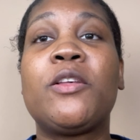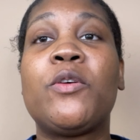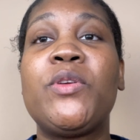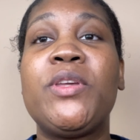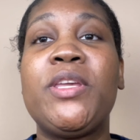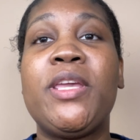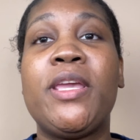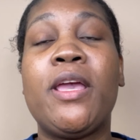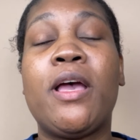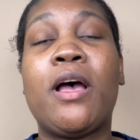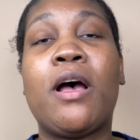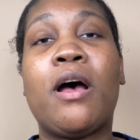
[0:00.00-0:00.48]

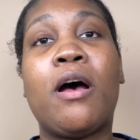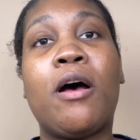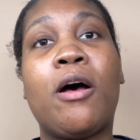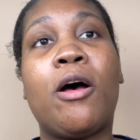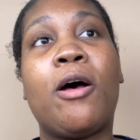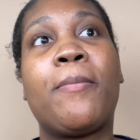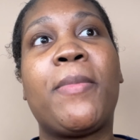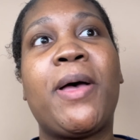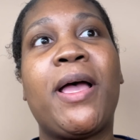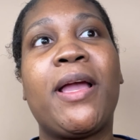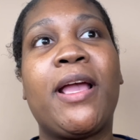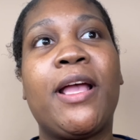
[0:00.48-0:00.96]
yeah,
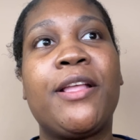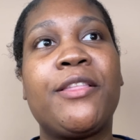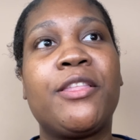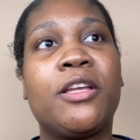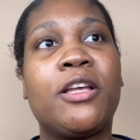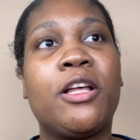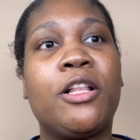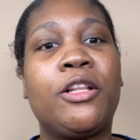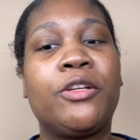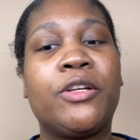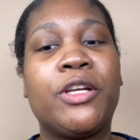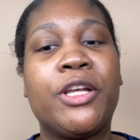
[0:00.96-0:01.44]
I got the
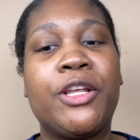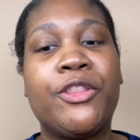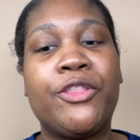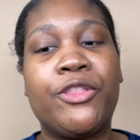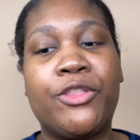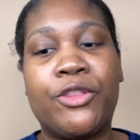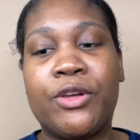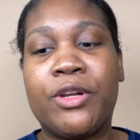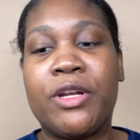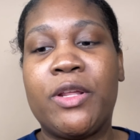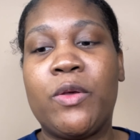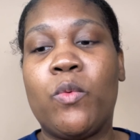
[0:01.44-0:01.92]
color in
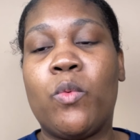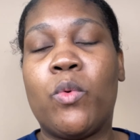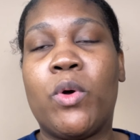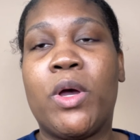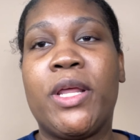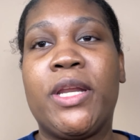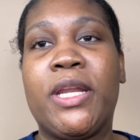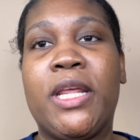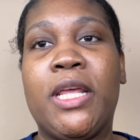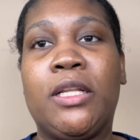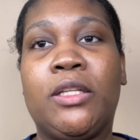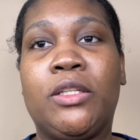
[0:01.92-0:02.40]

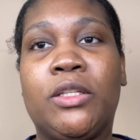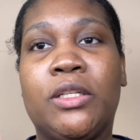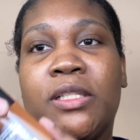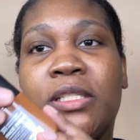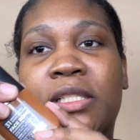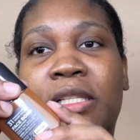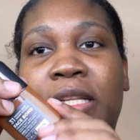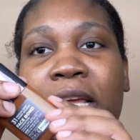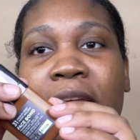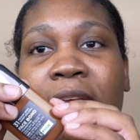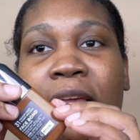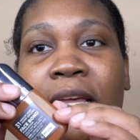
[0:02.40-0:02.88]
31. It
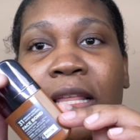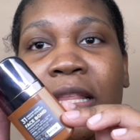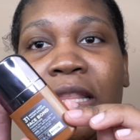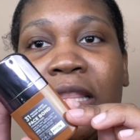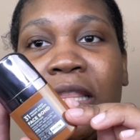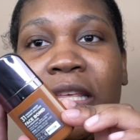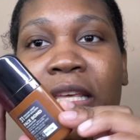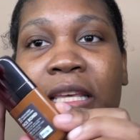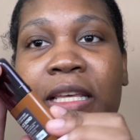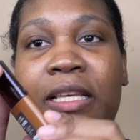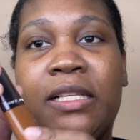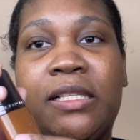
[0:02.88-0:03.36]
looks like
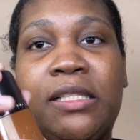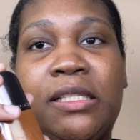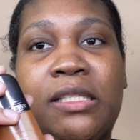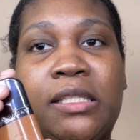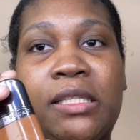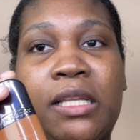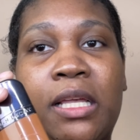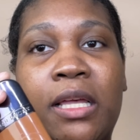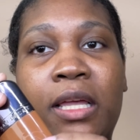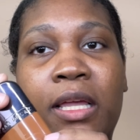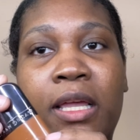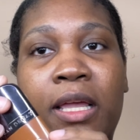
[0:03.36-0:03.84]

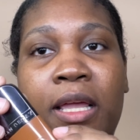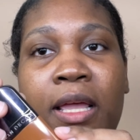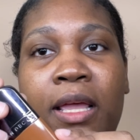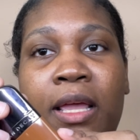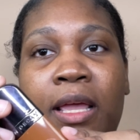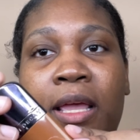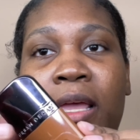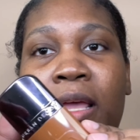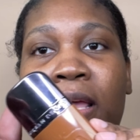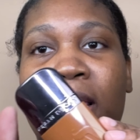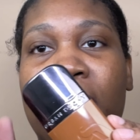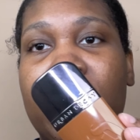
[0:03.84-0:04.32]
this.
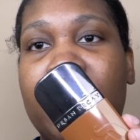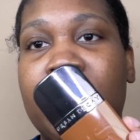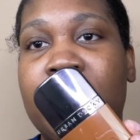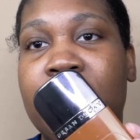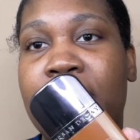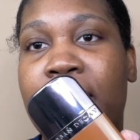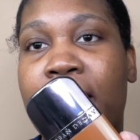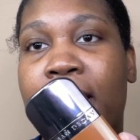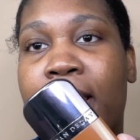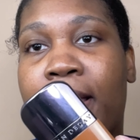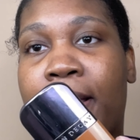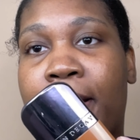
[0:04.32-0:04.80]

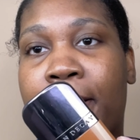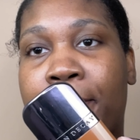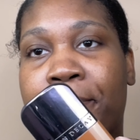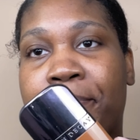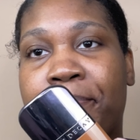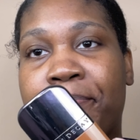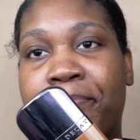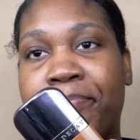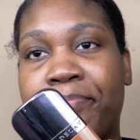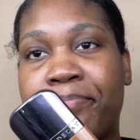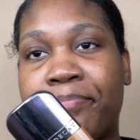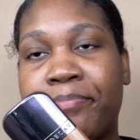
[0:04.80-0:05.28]
Yeah,
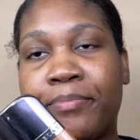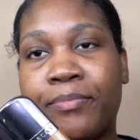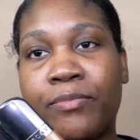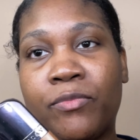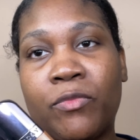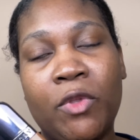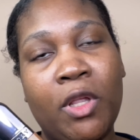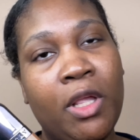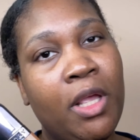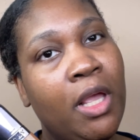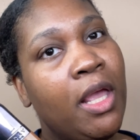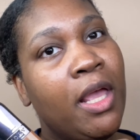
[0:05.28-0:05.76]

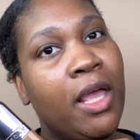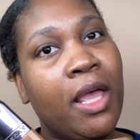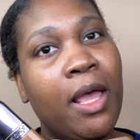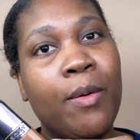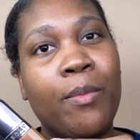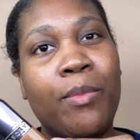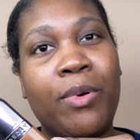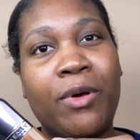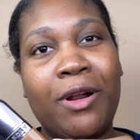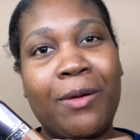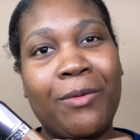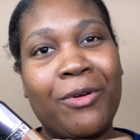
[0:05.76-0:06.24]

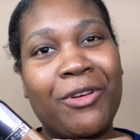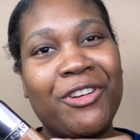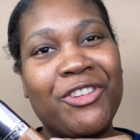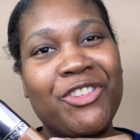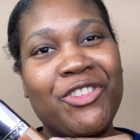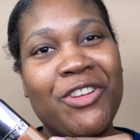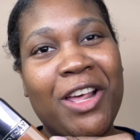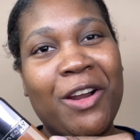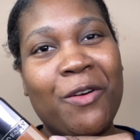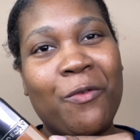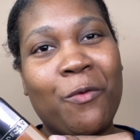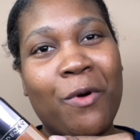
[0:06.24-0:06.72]
but I'm gonna
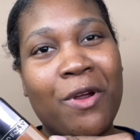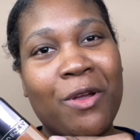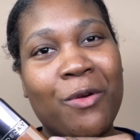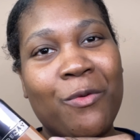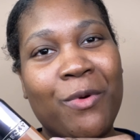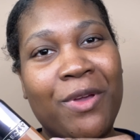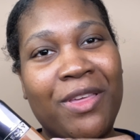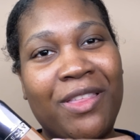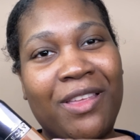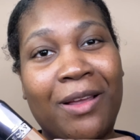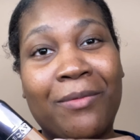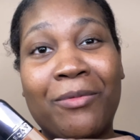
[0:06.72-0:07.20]
try to work
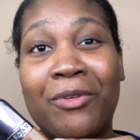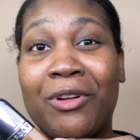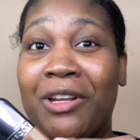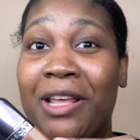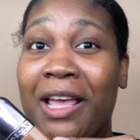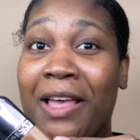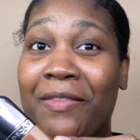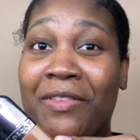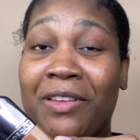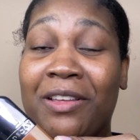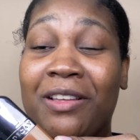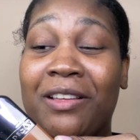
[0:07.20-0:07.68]
with it. I'm gonna
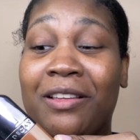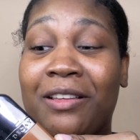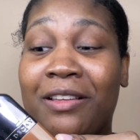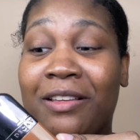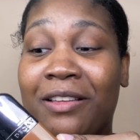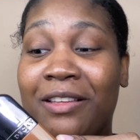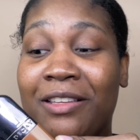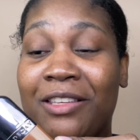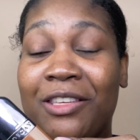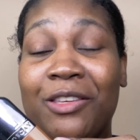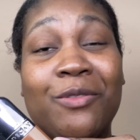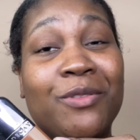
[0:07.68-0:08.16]
have to
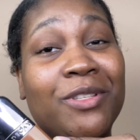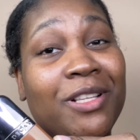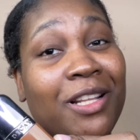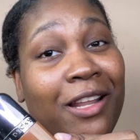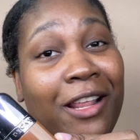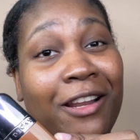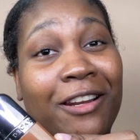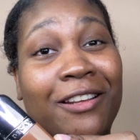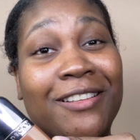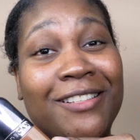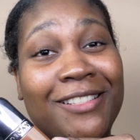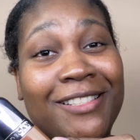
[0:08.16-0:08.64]
use a
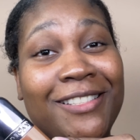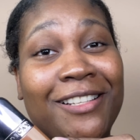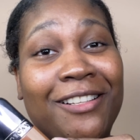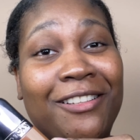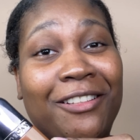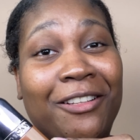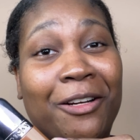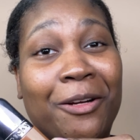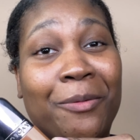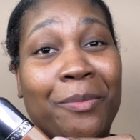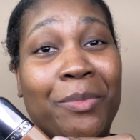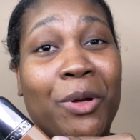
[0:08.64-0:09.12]
lot of
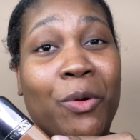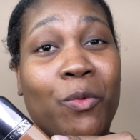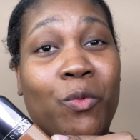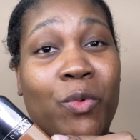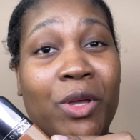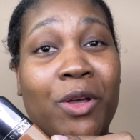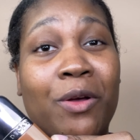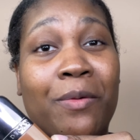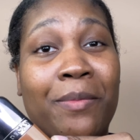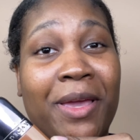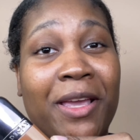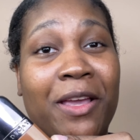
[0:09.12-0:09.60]
concealer, but we're
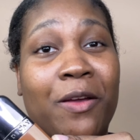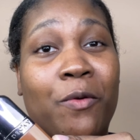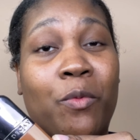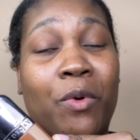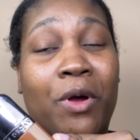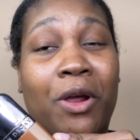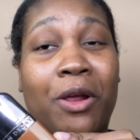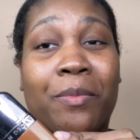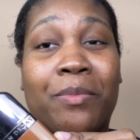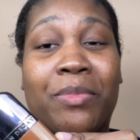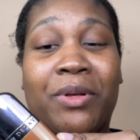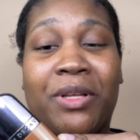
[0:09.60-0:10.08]
gonna make it
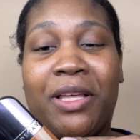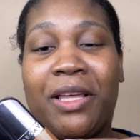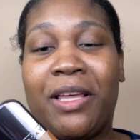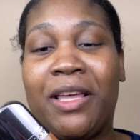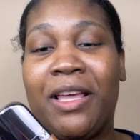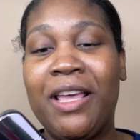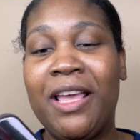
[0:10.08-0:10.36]
work. But